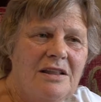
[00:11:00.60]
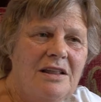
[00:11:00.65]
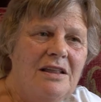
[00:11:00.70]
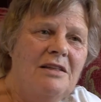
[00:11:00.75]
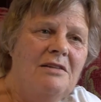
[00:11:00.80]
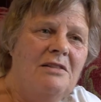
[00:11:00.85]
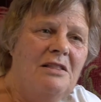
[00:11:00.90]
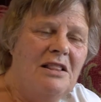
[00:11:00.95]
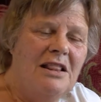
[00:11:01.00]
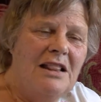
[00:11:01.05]
the
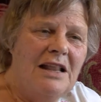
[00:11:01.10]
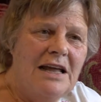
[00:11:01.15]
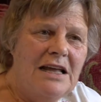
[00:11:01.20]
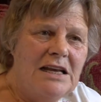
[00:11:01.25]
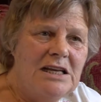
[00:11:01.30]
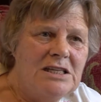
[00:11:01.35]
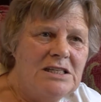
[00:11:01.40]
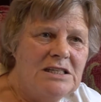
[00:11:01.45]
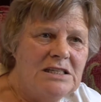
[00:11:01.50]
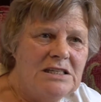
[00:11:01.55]

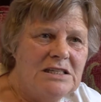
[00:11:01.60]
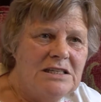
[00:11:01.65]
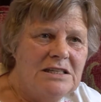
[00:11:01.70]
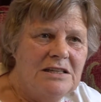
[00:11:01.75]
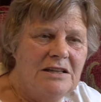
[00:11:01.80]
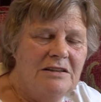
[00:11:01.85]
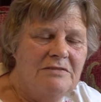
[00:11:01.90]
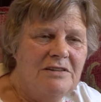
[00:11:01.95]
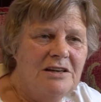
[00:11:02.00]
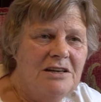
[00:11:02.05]
ladies
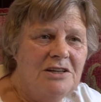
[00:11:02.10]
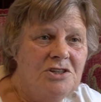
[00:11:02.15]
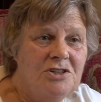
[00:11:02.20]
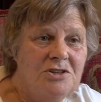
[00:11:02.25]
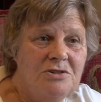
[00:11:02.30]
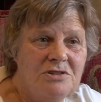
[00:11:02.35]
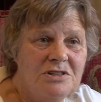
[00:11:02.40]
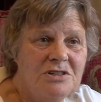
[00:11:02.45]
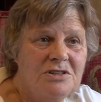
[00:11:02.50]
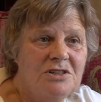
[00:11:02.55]
in the village
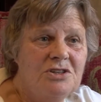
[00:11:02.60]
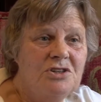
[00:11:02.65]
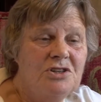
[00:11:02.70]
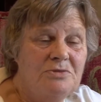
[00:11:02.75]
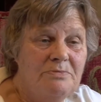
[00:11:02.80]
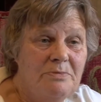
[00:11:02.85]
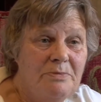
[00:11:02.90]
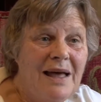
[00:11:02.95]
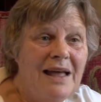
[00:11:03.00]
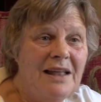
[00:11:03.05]
used
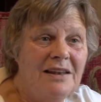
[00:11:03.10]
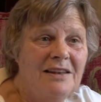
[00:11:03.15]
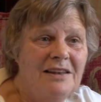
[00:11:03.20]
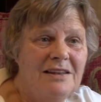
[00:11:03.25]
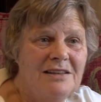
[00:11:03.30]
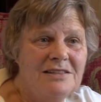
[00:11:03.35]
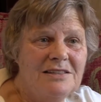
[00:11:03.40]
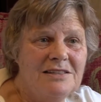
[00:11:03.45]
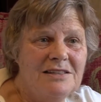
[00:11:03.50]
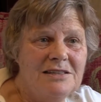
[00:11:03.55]
to man
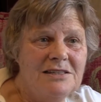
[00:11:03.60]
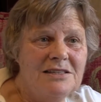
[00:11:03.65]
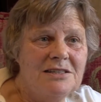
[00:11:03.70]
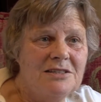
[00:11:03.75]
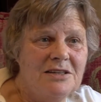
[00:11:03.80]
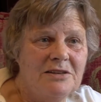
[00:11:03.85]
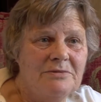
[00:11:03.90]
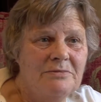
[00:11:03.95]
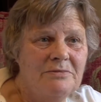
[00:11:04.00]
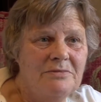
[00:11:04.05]
this
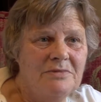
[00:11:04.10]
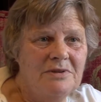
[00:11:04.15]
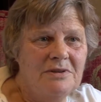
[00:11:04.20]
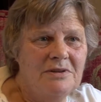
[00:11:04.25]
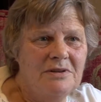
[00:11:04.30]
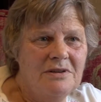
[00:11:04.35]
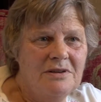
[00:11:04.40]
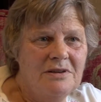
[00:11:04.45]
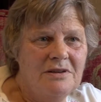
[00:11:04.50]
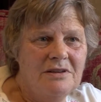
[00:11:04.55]
system
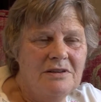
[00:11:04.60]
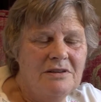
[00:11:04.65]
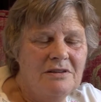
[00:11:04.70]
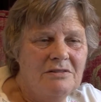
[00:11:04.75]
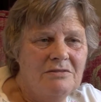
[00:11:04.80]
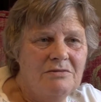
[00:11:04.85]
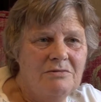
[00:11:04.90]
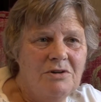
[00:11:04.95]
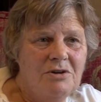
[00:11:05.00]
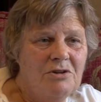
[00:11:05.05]

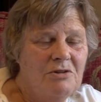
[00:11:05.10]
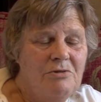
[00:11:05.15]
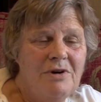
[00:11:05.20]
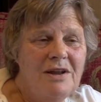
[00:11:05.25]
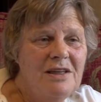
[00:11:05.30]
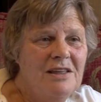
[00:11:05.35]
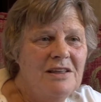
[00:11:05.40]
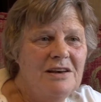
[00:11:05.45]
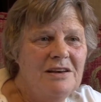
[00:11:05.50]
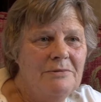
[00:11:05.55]
on a
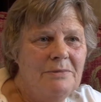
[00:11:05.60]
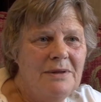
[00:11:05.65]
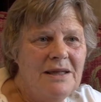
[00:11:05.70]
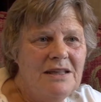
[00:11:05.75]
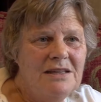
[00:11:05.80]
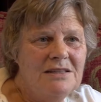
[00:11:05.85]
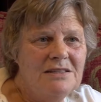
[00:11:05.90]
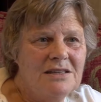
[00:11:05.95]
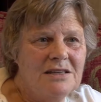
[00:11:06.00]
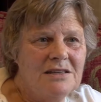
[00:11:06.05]
regular
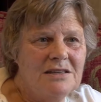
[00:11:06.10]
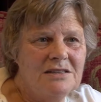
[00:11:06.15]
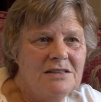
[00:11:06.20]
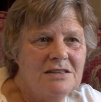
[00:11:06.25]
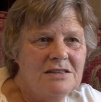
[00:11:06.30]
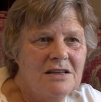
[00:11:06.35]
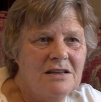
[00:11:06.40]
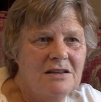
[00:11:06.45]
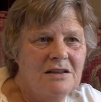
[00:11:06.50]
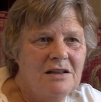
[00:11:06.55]

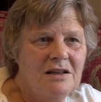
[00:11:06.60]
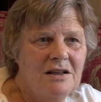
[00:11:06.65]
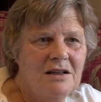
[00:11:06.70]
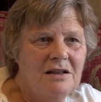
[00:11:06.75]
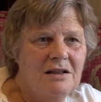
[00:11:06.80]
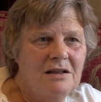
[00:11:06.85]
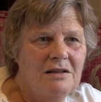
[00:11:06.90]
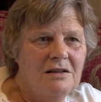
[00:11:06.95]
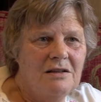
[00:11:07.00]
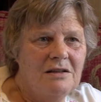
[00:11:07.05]
basis.
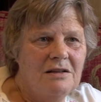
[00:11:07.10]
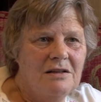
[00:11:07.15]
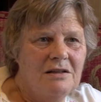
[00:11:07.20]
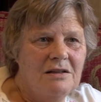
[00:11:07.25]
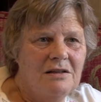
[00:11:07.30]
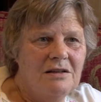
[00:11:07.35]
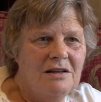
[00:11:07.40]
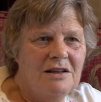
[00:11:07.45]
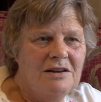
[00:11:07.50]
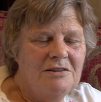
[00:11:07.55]

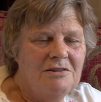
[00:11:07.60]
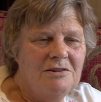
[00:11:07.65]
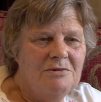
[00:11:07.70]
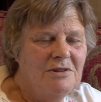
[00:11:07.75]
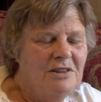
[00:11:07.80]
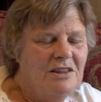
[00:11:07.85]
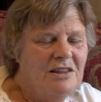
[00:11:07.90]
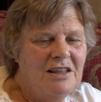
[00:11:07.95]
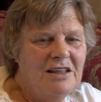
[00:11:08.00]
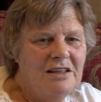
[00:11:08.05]
I don't know
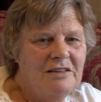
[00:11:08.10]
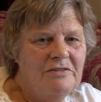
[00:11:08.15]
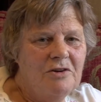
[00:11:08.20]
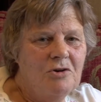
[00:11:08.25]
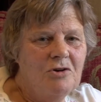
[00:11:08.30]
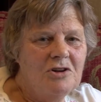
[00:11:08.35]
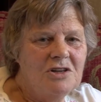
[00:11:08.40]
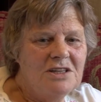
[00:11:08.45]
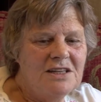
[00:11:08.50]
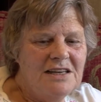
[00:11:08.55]
whether they ever
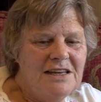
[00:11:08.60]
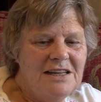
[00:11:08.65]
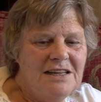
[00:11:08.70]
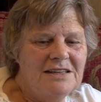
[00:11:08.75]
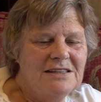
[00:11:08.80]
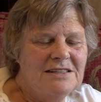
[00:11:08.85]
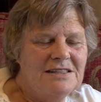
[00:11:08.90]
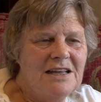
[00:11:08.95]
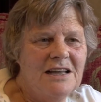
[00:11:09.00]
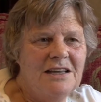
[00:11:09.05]
got any
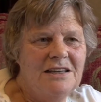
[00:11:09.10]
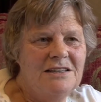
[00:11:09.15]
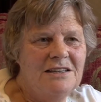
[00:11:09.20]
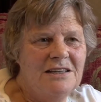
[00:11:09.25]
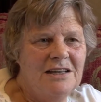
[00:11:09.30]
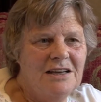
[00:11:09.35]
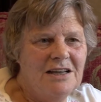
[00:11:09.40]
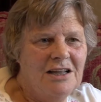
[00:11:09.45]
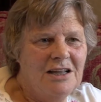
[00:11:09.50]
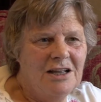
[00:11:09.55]

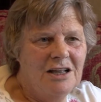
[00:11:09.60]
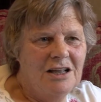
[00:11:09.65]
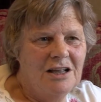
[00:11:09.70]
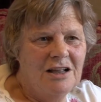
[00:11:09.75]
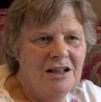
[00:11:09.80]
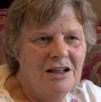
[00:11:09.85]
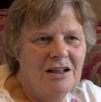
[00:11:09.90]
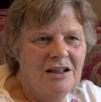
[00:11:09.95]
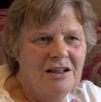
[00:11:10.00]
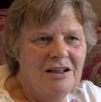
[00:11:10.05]
exciting
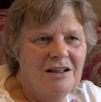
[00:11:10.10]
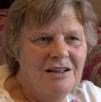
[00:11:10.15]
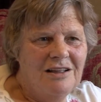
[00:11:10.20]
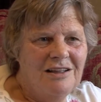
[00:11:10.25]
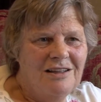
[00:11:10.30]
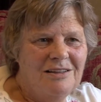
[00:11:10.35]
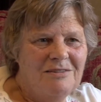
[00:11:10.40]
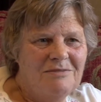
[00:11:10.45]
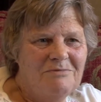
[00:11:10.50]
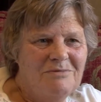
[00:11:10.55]

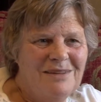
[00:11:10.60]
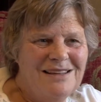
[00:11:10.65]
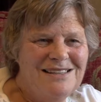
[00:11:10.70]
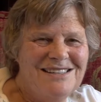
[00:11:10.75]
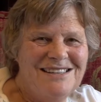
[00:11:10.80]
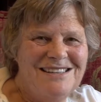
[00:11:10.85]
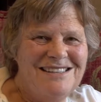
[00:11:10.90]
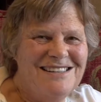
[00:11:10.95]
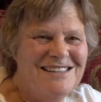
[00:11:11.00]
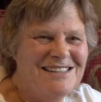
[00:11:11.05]

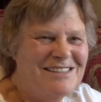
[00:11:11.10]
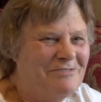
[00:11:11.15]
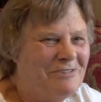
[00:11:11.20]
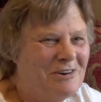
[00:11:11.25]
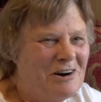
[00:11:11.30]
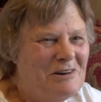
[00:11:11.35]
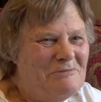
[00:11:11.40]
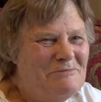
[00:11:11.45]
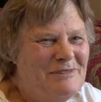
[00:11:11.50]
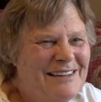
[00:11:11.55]
messages
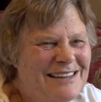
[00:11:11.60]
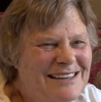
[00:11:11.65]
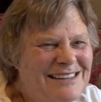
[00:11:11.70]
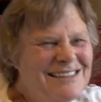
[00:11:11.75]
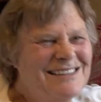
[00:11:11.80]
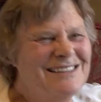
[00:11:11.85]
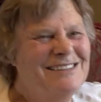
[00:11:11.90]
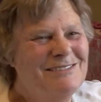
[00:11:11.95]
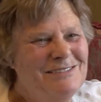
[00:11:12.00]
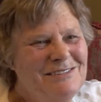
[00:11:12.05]
from
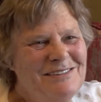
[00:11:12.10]
it.